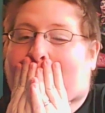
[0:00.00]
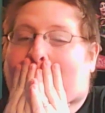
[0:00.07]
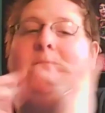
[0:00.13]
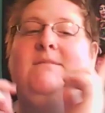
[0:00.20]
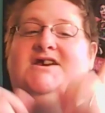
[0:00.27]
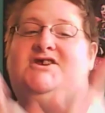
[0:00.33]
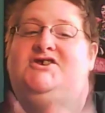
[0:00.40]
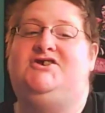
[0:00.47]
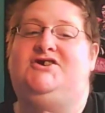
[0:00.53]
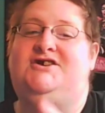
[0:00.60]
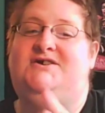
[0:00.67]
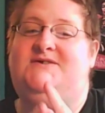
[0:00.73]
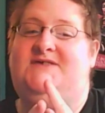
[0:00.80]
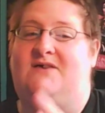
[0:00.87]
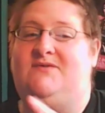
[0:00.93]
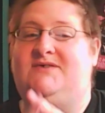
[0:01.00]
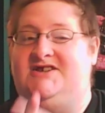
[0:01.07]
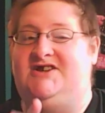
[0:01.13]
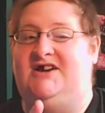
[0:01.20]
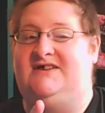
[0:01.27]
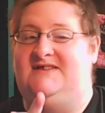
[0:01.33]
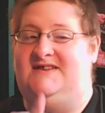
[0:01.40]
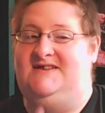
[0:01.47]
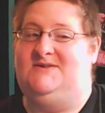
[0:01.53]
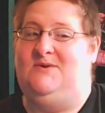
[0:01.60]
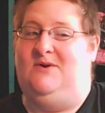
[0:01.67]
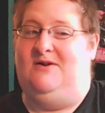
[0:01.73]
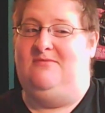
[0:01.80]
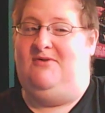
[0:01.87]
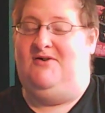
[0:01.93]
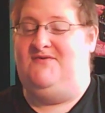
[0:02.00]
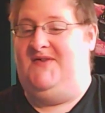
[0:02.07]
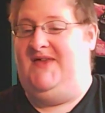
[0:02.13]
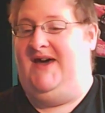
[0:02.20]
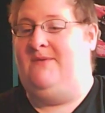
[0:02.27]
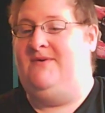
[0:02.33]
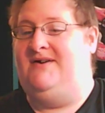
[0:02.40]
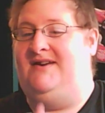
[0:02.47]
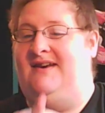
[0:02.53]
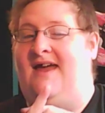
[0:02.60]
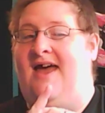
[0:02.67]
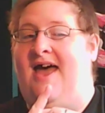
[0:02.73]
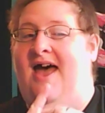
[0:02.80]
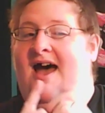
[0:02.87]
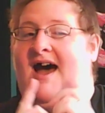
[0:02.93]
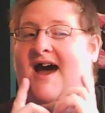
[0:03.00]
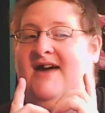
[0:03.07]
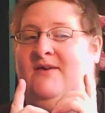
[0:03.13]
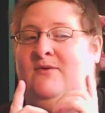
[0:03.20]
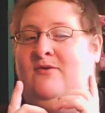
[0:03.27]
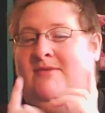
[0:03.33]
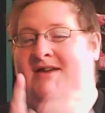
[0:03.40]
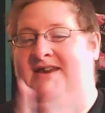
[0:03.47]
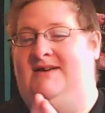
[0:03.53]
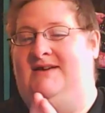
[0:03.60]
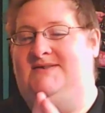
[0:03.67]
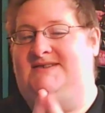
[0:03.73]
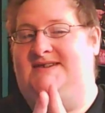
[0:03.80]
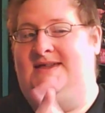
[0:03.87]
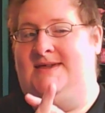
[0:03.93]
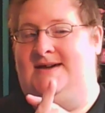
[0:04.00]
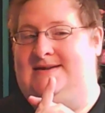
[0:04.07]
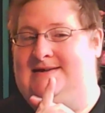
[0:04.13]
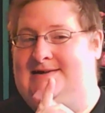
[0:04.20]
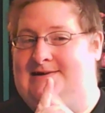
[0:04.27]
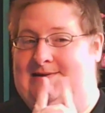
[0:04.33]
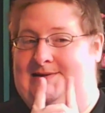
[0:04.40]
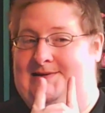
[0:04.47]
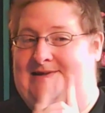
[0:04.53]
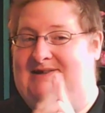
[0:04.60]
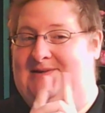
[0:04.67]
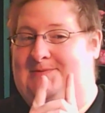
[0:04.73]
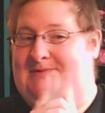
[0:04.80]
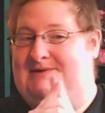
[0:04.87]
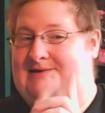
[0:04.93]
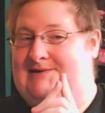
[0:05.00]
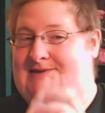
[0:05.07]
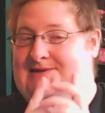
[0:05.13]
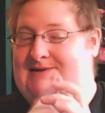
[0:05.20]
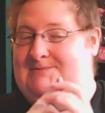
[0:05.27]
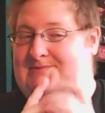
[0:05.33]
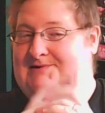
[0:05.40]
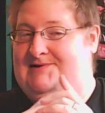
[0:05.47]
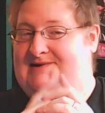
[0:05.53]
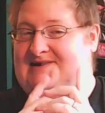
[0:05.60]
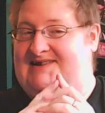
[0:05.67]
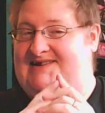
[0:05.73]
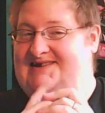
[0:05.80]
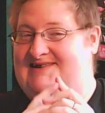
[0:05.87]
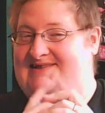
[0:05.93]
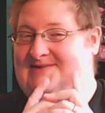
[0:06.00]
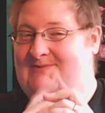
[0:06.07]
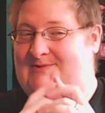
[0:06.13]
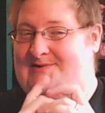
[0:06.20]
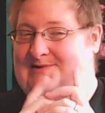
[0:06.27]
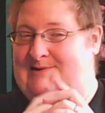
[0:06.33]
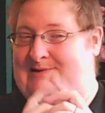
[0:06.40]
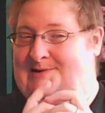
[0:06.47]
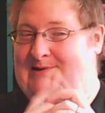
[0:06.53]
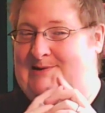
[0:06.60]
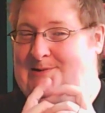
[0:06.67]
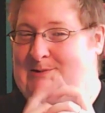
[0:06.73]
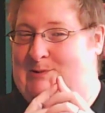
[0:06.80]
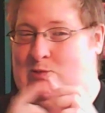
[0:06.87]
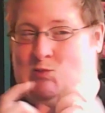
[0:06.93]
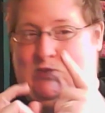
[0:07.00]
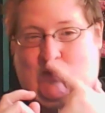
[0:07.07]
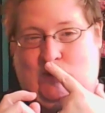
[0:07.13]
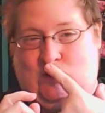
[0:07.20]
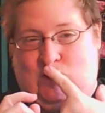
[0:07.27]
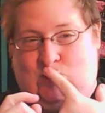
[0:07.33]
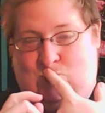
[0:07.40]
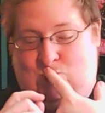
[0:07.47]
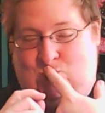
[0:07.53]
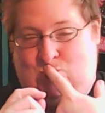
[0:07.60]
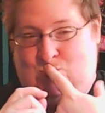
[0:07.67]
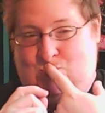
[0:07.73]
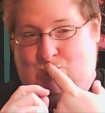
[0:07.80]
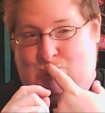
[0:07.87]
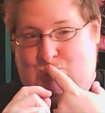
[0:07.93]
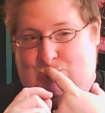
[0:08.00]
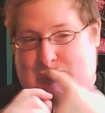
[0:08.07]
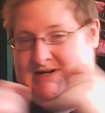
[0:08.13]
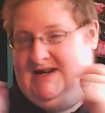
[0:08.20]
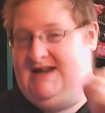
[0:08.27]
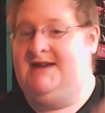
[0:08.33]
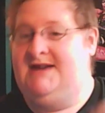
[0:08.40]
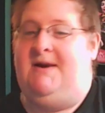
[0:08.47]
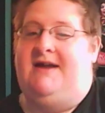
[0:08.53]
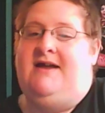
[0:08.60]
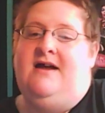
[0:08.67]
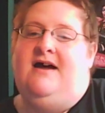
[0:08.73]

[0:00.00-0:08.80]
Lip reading: Make sure you definitely check the Discord board for that one. I will be announcing that actually next month because they put it in on the 1st. So anyway,